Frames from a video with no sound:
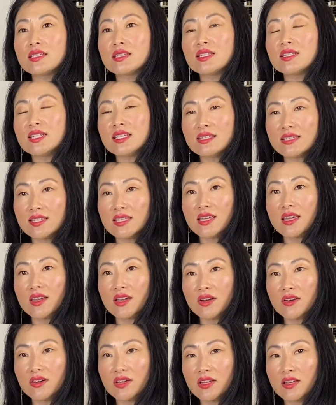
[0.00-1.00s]
the DC
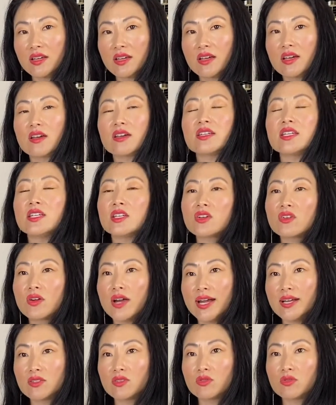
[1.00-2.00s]
area in
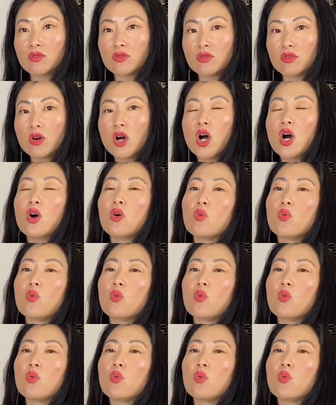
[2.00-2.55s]
grad school